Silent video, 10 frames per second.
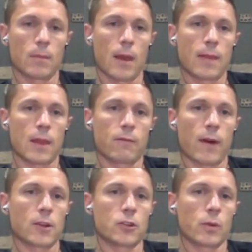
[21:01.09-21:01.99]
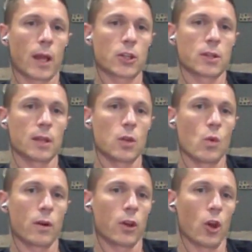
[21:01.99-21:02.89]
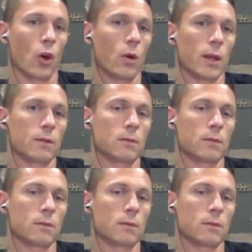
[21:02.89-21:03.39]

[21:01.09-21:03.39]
and then find a direction that you want to go and